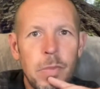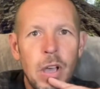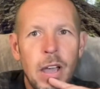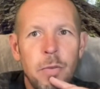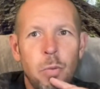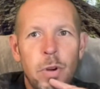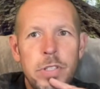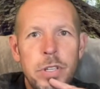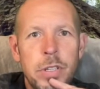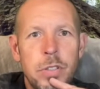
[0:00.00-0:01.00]
I
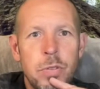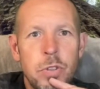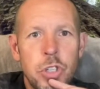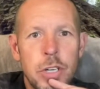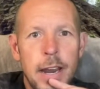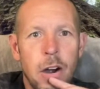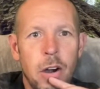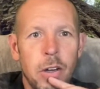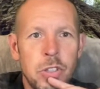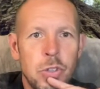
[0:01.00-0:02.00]
wanted to
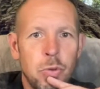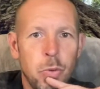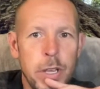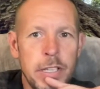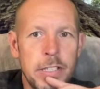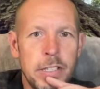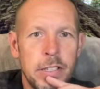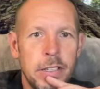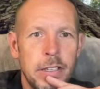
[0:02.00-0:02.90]
share a tweet